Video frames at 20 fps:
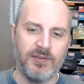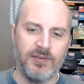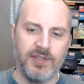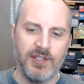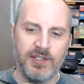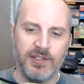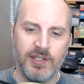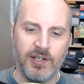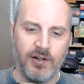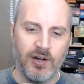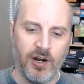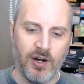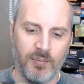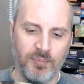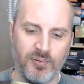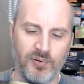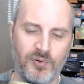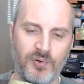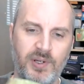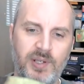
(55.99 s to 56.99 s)
There are
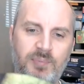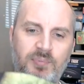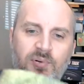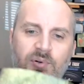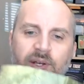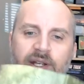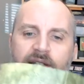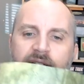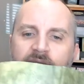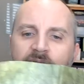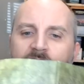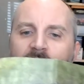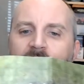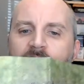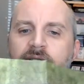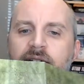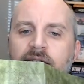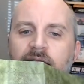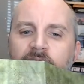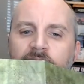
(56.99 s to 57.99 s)

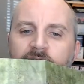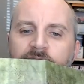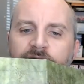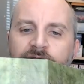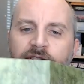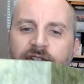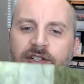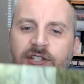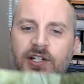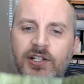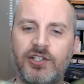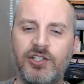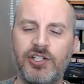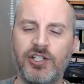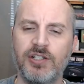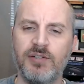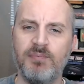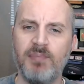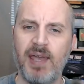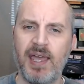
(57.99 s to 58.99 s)
pre-printed kind of
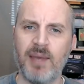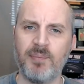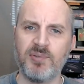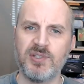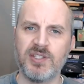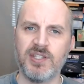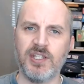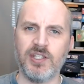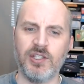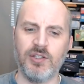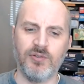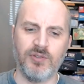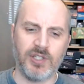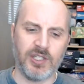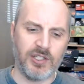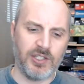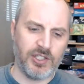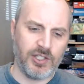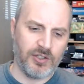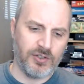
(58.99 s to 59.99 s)
dungeon maps that you
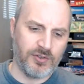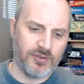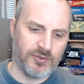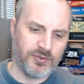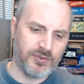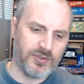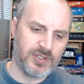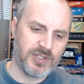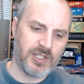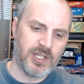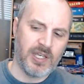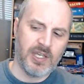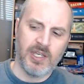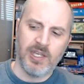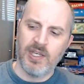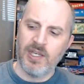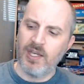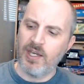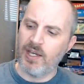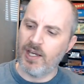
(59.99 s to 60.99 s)
can use.
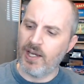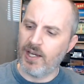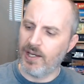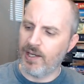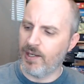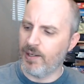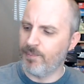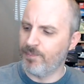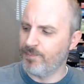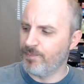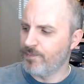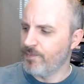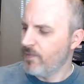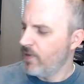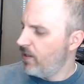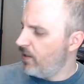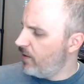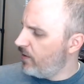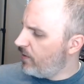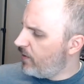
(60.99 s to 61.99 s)

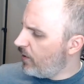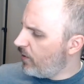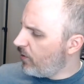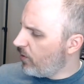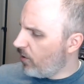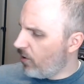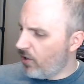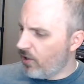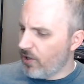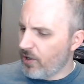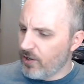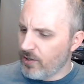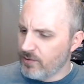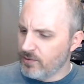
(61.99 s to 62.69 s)
There are,